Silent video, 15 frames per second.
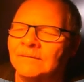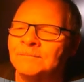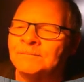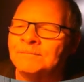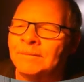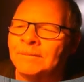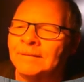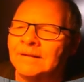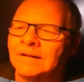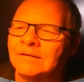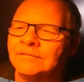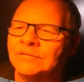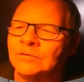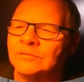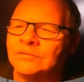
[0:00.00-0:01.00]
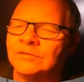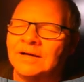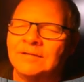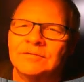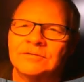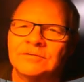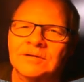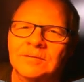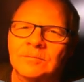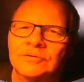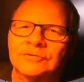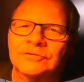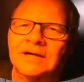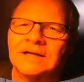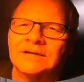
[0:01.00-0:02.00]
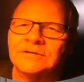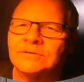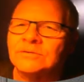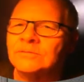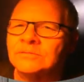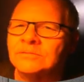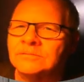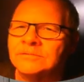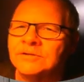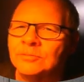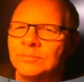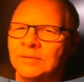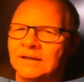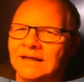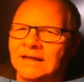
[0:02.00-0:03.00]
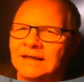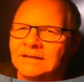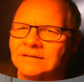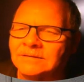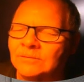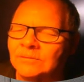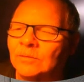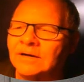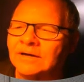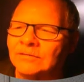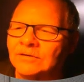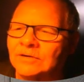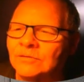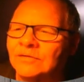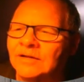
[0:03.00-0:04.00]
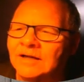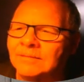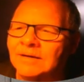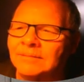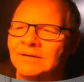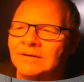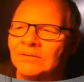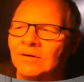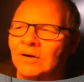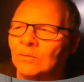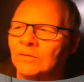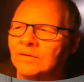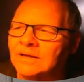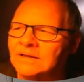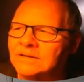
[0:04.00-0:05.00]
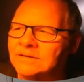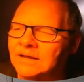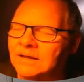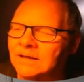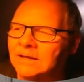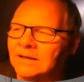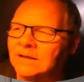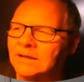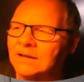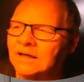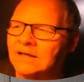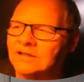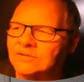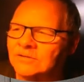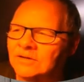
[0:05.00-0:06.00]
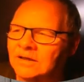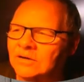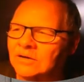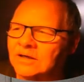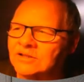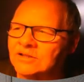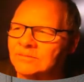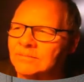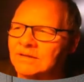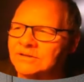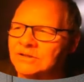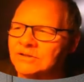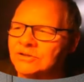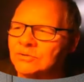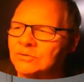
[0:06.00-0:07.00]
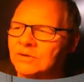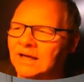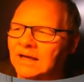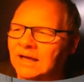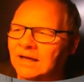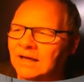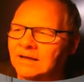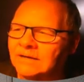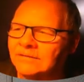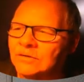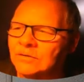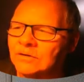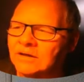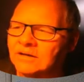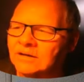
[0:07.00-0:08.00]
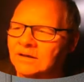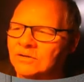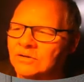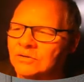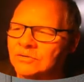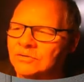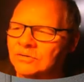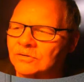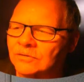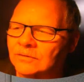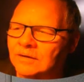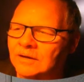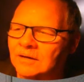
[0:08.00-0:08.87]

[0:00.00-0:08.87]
if you're having trouble trying to duplicate whatever you think might be wrong with this, as clear as much as you can, if you can go use your throttle